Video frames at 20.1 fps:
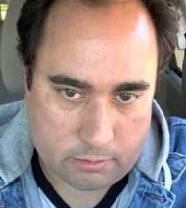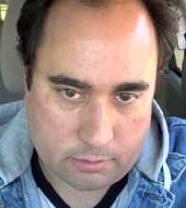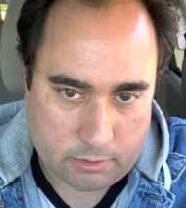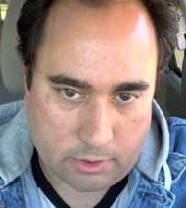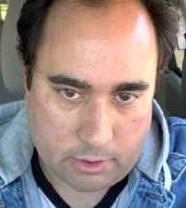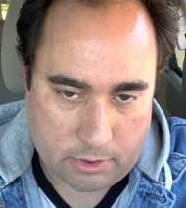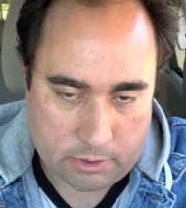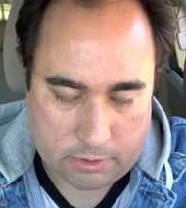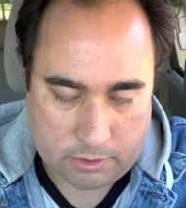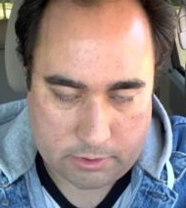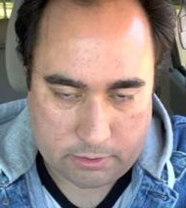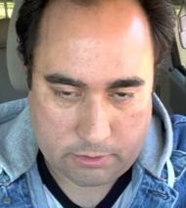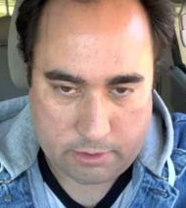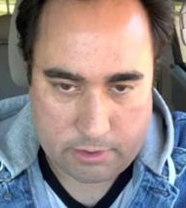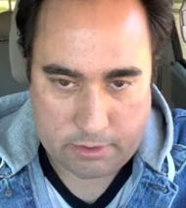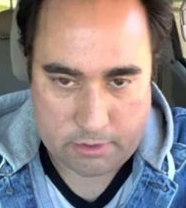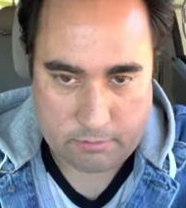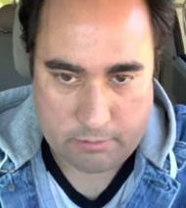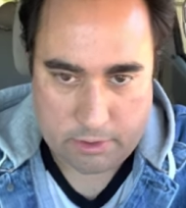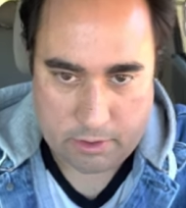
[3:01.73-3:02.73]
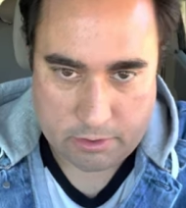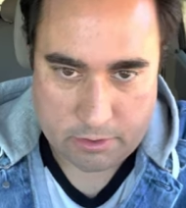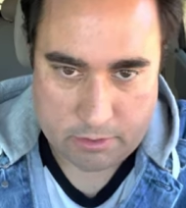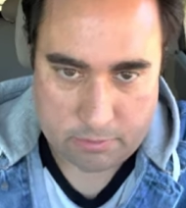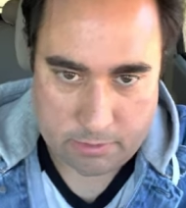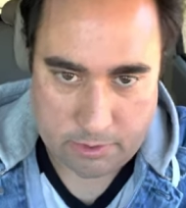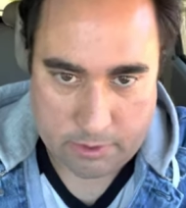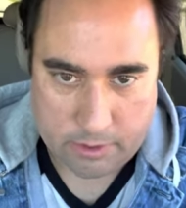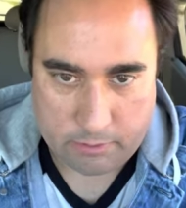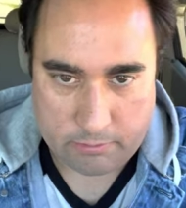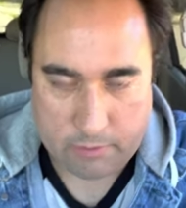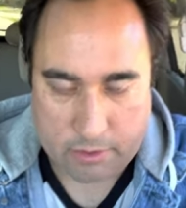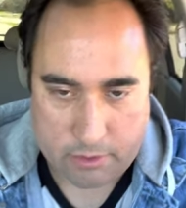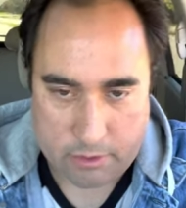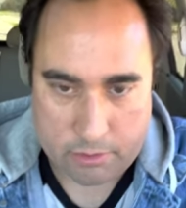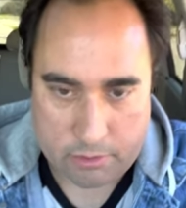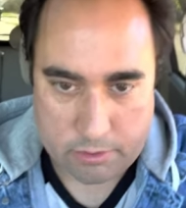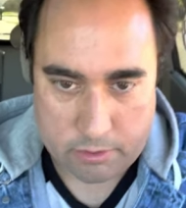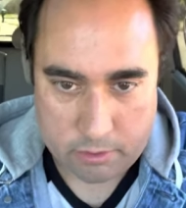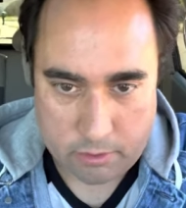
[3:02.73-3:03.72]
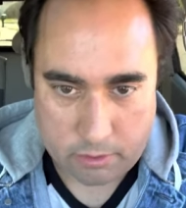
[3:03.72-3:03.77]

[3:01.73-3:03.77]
actually, as a manner of speaking, because